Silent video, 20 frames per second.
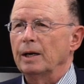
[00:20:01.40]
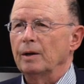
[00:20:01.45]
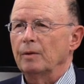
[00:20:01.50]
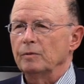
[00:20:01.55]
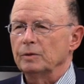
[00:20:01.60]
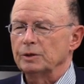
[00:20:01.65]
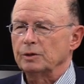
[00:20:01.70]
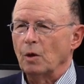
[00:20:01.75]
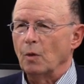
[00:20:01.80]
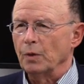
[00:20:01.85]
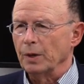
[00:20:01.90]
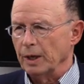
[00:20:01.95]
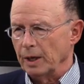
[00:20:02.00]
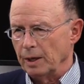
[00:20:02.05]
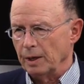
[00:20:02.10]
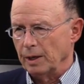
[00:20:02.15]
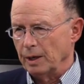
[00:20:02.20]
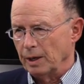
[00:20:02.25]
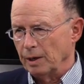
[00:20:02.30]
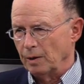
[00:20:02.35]
and it was only,
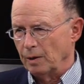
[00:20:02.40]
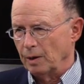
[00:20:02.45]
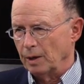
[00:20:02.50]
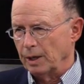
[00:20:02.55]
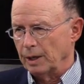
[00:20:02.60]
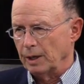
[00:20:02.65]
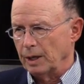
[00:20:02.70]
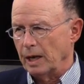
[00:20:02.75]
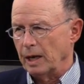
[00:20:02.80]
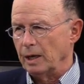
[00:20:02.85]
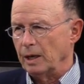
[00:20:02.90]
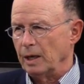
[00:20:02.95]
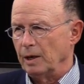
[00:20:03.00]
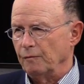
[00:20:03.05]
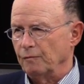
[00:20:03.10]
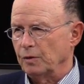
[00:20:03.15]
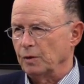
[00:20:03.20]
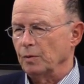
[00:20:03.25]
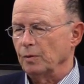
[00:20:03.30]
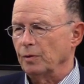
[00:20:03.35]
it had to
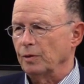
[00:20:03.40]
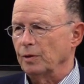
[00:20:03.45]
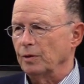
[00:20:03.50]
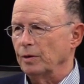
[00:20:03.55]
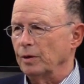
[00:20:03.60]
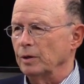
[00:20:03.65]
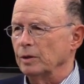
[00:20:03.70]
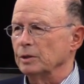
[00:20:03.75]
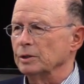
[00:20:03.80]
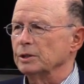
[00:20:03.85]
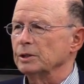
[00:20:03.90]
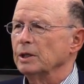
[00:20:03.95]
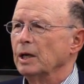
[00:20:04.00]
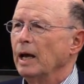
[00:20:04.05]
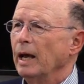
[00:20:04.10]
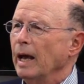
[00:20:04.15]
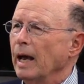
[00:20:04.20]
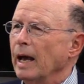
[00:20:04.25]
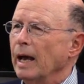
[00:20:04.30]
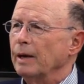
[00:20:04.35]
have two thirds.
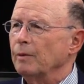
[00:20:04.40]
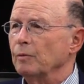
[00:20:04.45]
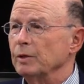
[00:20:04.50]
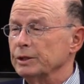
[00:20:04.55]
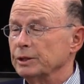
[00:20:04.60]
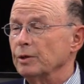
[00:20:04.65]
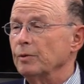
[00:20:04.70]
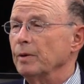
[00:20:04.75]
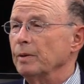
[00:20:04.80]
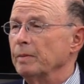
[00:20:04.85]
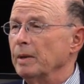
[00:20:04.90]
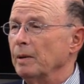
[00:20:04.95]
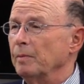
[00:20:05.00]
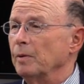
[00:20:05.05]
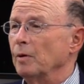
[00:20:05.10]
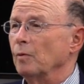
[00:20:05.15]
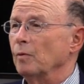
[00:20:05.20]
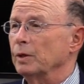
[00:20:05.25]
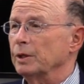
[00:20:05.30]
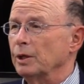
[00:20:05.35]
And we should
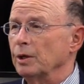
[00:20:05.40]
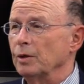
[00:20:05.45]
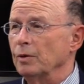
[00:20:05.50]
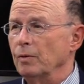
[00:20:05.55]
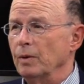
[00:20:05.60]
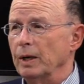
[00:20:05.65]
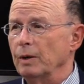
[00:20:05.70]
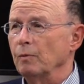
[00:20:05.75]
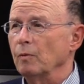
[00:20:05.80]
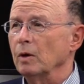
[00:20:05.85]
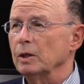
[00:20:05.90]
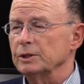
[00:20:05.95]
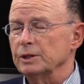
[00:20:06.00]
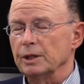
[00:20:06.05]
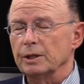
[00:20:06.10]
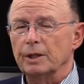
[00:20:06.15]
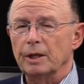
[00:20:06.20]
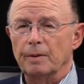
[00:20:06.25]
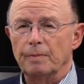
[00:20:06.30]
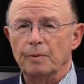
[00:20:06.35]
remember what the UN was
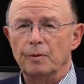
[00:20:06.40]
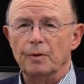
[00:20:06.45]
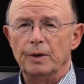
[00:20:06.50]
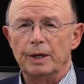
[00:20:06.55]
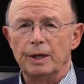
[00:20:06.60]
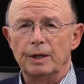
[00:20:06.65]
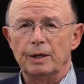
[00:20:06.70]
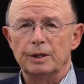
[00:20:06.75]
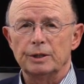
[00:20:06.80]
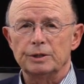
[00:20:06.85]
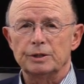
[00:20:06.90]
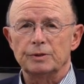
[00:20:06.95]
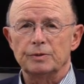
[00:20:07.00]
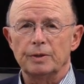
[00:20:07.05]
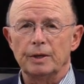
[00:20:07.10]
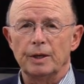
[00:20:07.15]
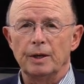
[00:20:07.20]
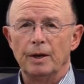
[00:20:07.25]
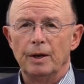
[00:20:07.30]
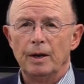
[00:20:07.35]
at that point in
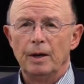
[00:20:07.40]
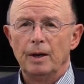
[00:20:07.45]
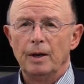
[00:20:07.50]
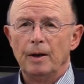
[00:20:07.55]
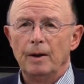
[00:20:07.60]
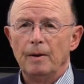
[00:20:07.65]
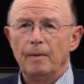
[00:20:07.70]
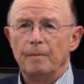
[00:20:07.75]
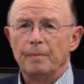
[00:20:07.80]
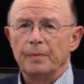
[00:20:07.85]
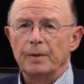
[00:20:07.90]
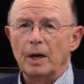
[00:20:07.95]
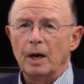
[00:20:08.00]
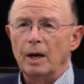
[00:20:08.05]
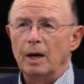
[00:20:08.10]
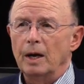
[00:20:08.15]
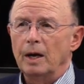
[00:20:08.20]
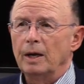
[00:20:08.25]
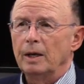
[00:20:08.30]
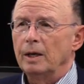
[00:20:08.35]
history.
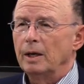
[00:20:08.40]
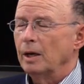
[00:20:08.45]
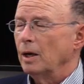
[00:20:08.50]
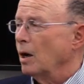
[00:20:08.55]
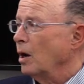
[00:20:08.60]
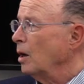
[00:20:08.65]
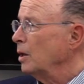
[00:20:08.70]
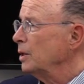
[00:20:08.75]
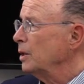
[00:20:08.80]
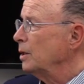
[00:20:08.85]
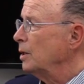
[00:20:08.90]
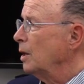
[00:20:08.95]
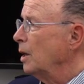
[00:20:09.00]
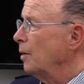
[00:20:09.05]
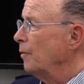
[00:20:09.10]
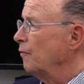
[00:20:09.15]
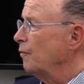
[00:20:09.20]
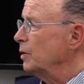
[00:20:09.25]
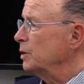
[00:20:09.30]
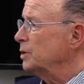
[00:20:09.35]
Uh,
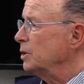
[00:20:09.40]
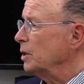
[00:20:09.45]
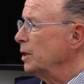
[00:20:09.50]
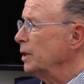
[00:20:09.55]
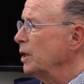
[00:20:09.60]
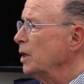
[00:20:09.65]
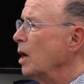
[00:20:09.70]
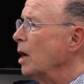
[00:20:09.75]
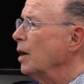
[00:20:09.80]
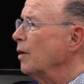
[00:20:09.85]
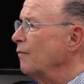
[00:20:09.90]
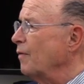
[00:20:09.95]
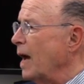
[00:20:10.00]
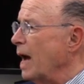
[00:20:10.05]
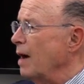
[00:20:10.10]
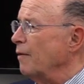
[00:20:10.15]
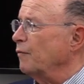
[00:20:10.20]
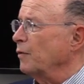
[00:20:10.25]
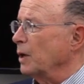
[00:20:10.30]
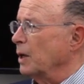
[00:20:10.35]
uh, virtually none of
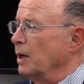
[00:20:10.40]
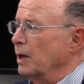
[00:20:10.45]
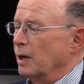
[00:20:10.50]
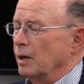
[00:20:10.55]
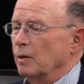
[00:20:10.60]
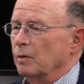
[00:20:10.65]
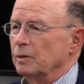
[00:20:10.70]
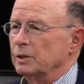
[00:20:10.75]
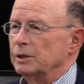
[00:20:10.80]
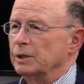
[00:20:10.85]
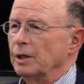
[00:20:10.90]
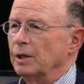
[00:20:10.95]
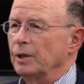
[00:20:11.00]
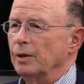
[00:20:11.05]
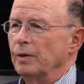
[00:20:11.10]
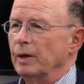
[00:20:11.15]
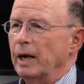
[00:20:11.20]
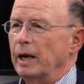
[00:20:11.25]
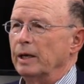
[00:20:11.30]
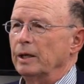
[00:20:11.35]
Africa was in the
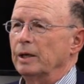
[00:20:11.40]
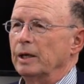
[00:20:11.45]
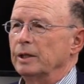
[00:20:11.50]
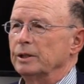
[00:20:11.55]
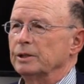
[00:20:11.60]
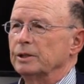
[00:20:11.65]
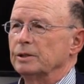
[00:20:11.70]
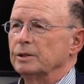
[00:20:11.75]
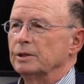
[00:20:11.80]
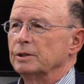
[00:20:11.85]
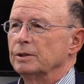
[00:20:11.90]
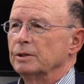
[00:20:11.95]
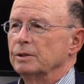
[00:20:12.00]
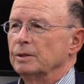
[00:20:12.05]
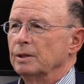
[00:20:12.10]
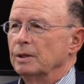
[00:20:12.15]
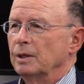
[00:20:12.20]
United Nations.